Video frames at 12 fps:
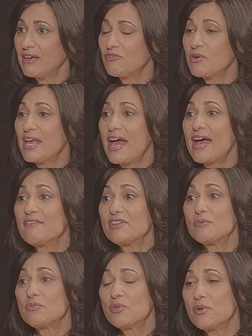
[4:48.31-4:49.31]
If we have an
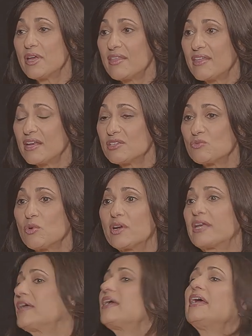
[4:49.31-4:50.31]
employee that is
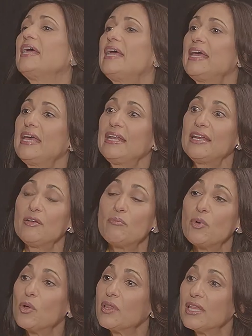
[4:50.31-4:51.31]
working in an
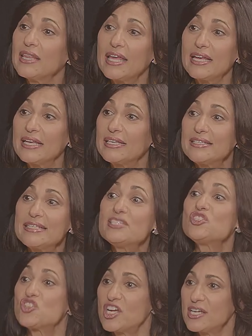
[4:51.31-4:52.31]
Ebola-laden
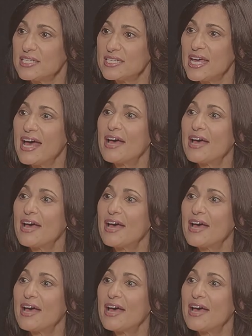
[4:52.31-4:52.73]
district,